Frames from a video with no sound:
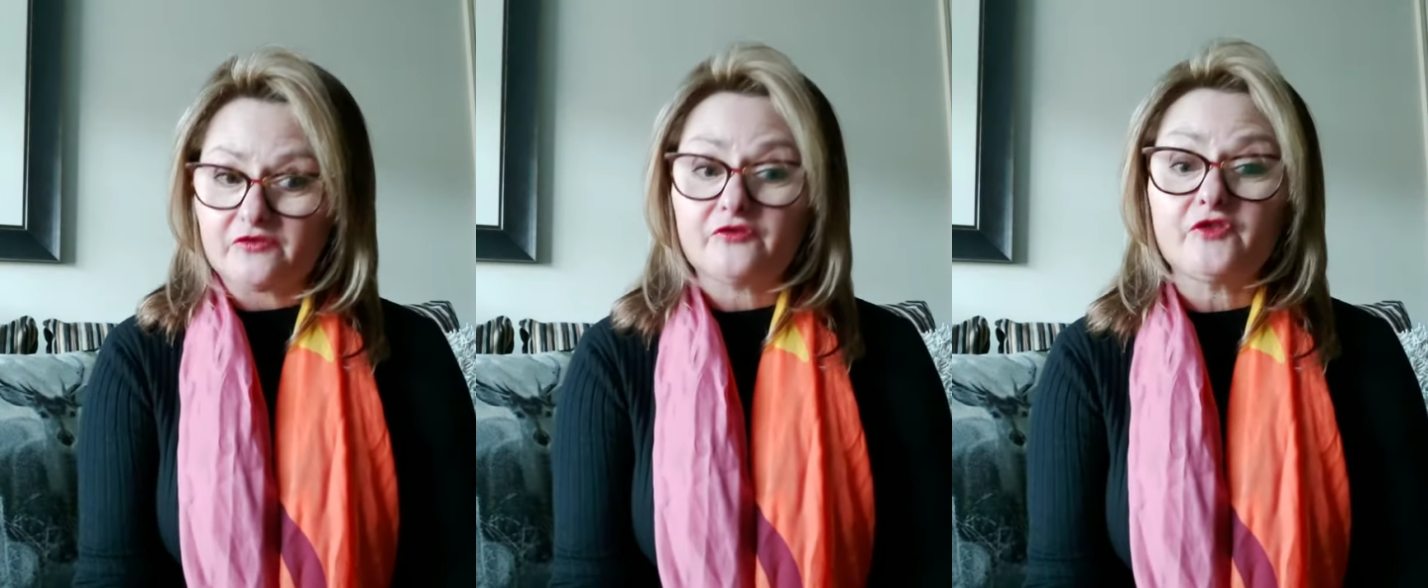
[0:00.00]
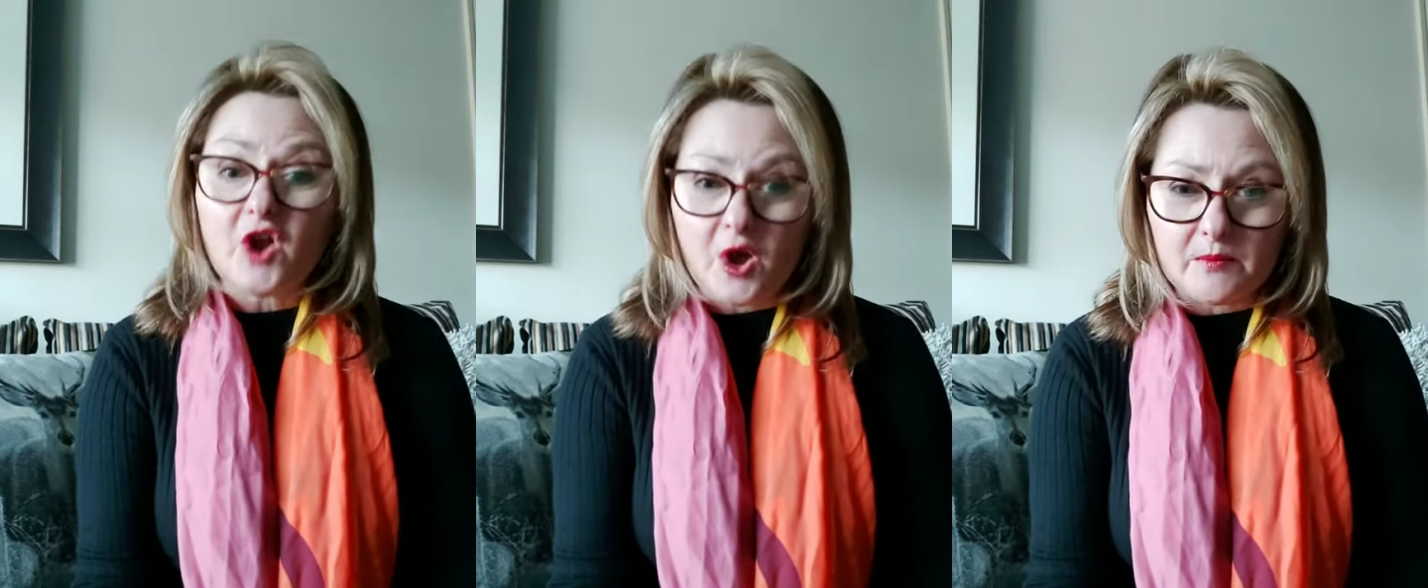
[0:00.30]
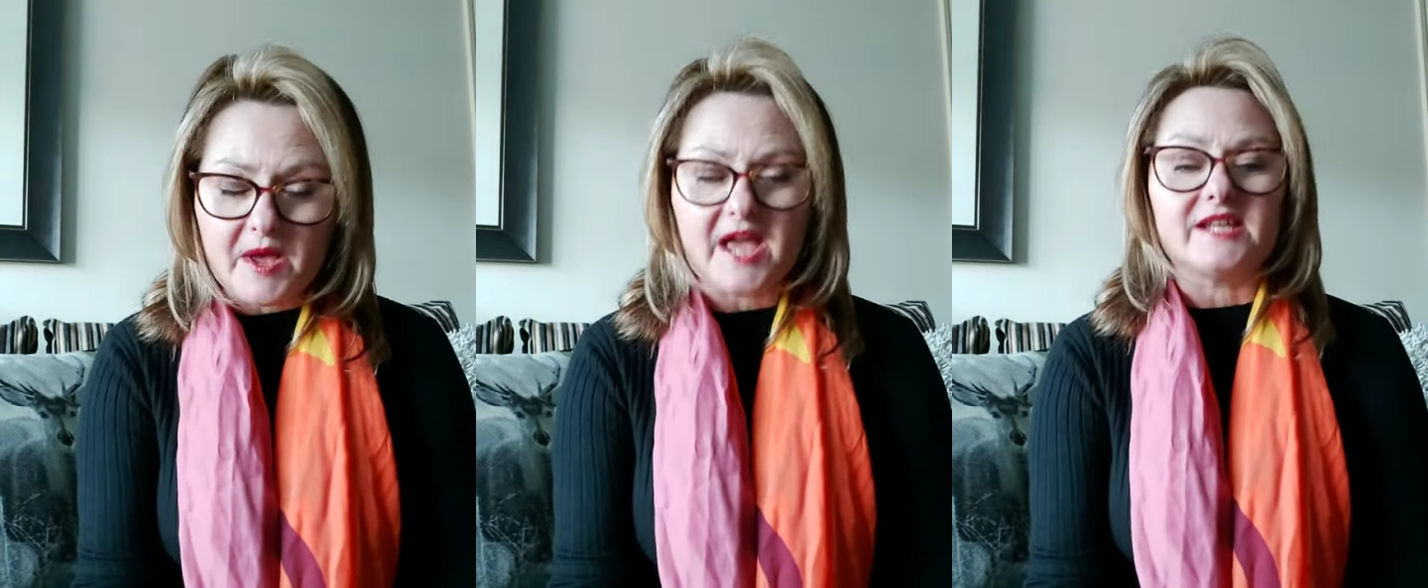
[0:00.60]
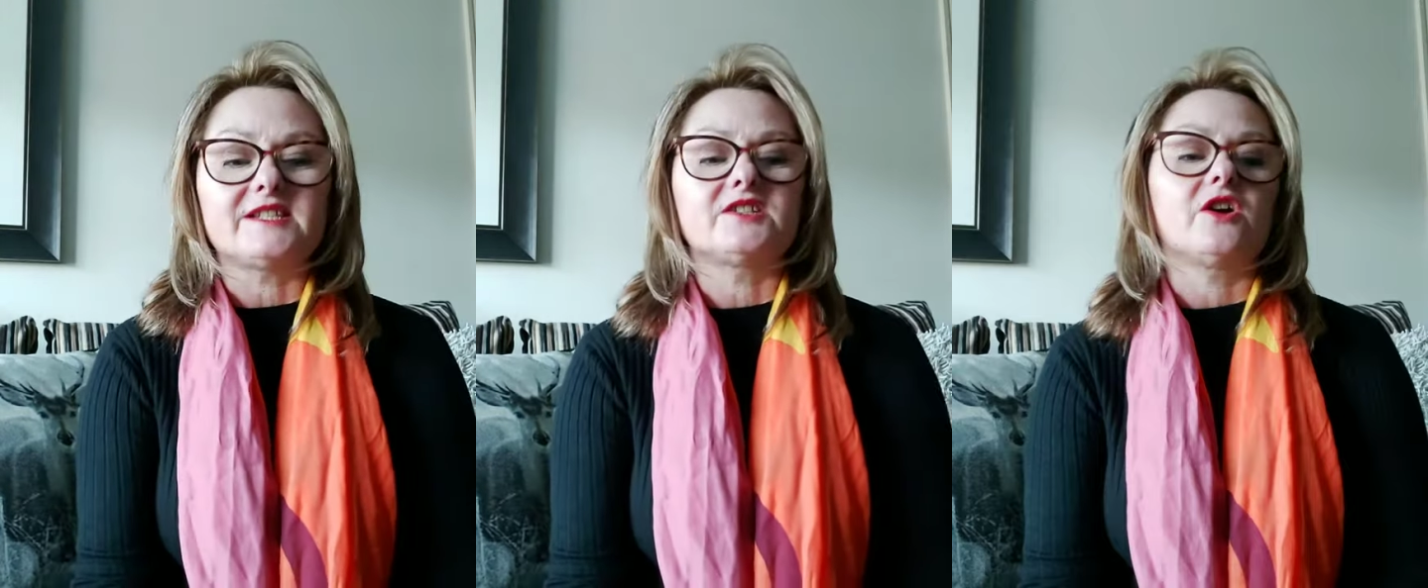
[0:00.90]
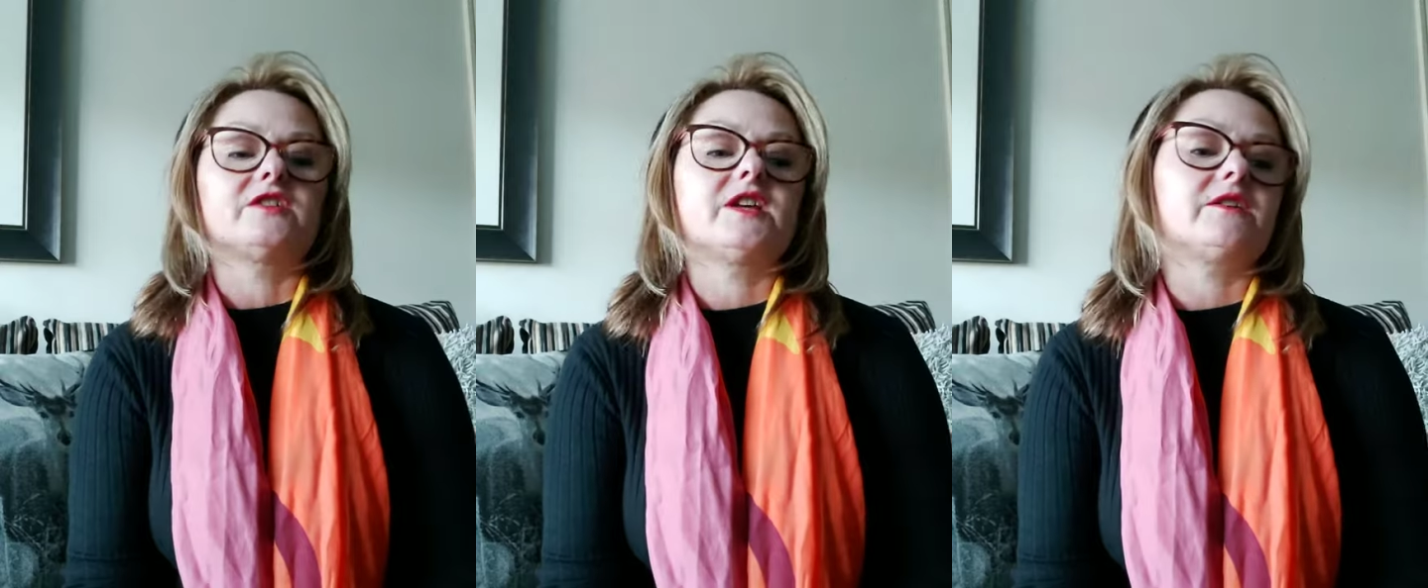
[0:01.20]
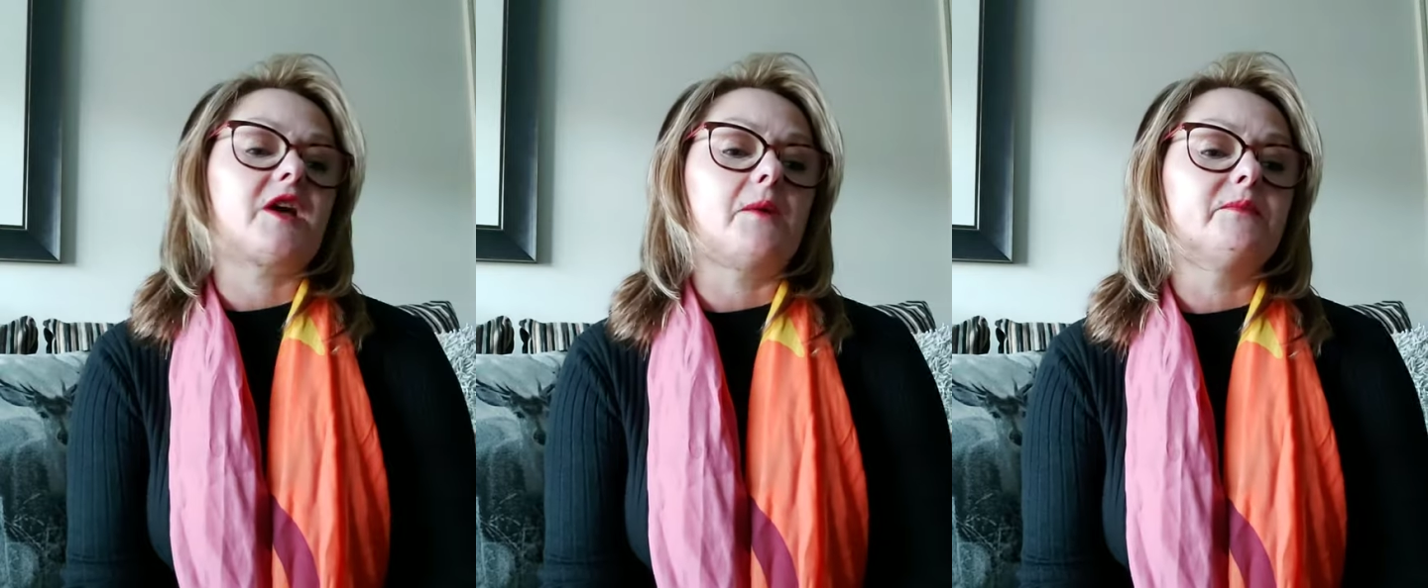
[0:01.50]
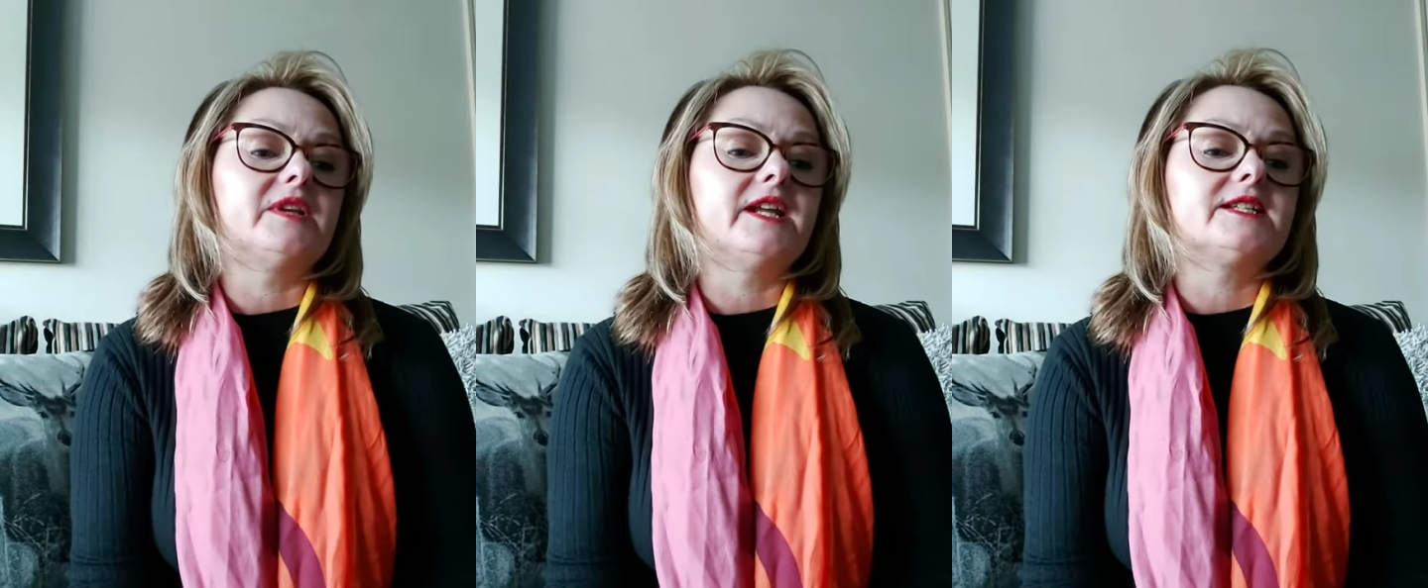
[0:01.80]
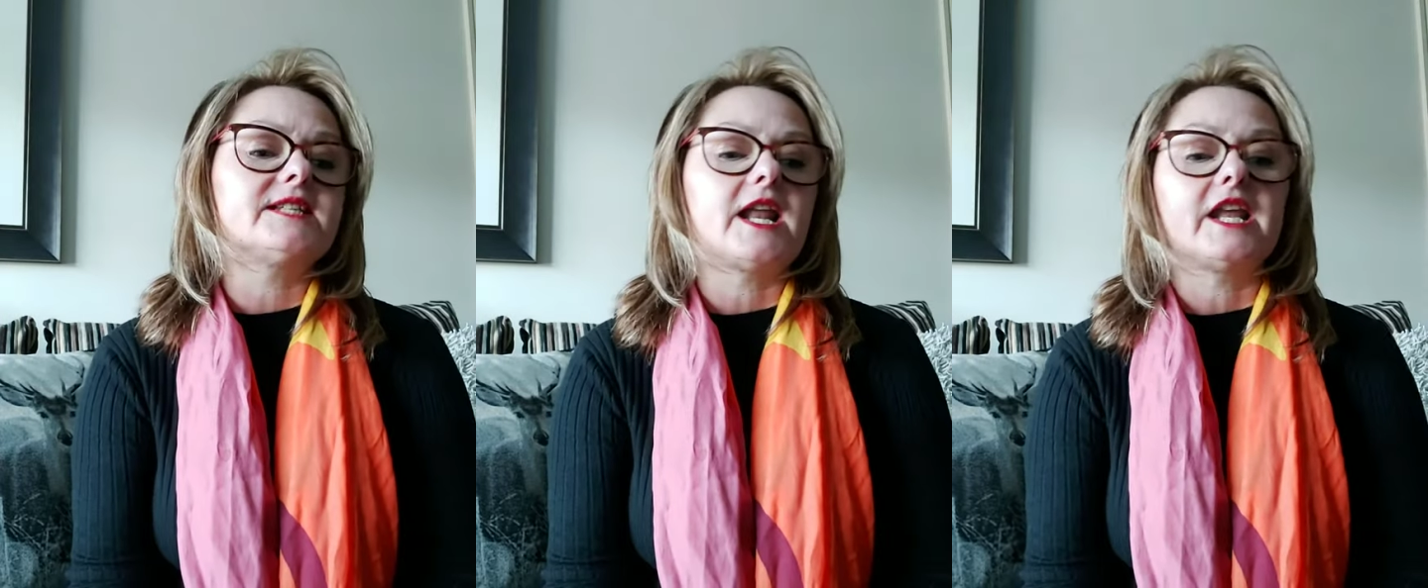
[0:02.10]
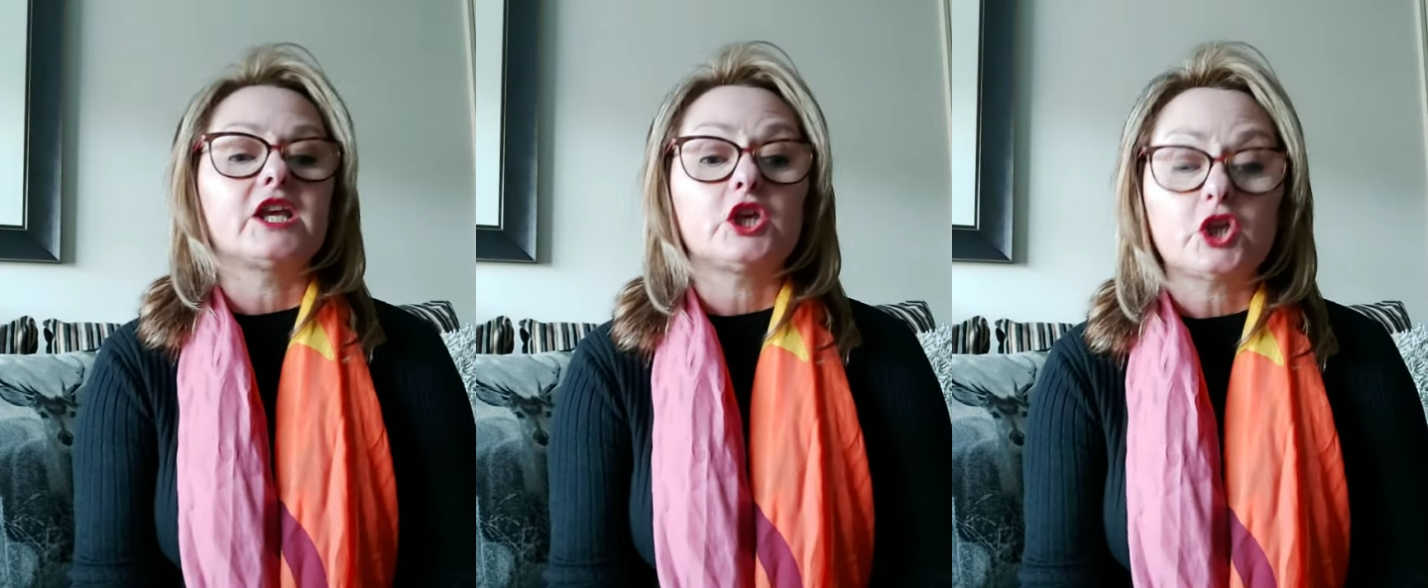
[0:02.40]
from a startup company selling